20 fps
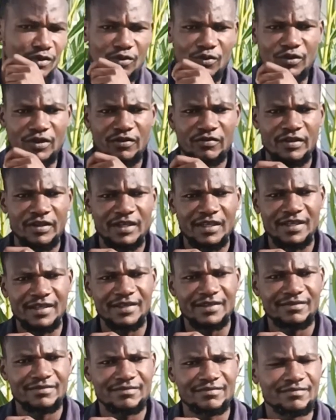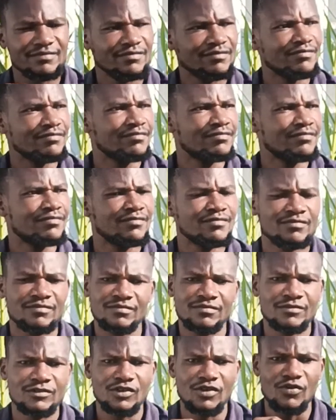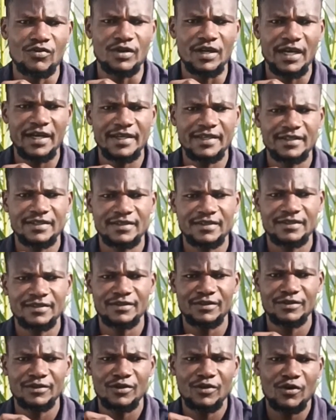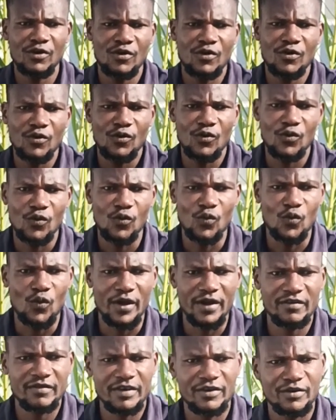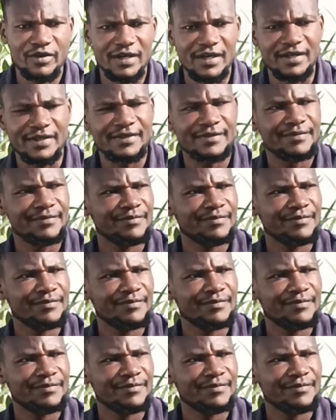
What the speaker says: good evening, good night, wherever you are.